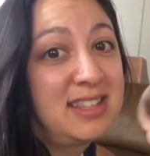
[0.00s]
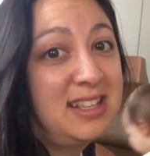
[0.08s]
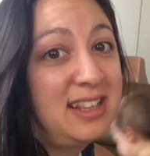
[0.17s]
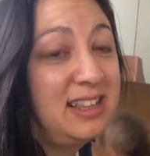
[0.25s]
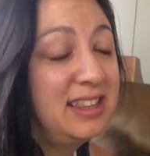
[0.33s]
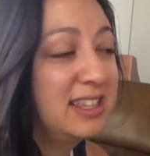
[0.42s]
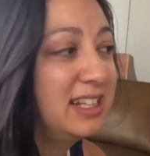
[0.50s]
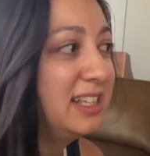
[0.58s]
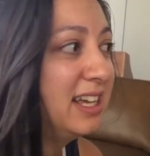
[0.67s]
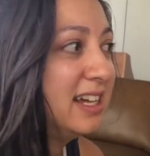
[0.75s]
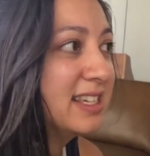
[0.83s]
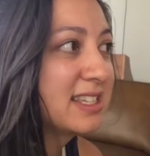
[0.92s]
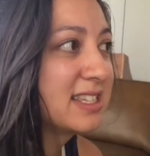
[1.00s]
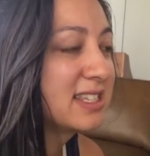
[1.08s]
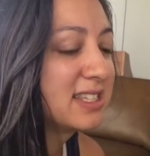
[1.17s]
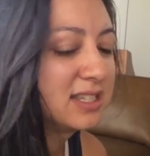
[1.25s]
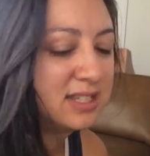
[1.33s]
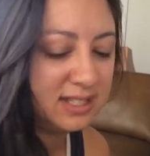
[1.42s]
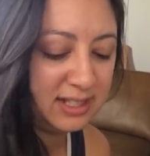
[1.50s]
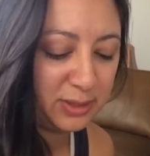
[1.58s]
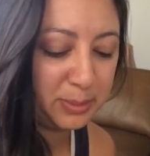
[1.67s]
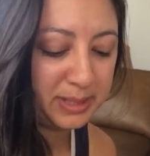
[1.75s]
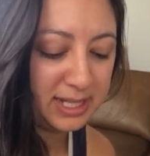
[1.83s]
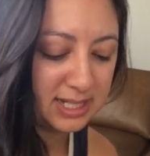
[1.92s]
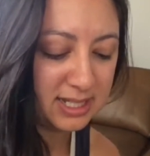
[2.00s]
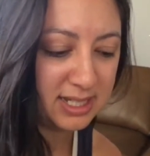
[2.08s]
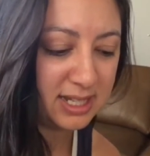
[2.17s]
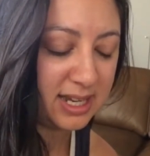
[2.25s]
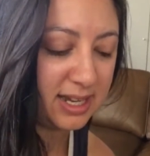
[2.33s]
the last little bit.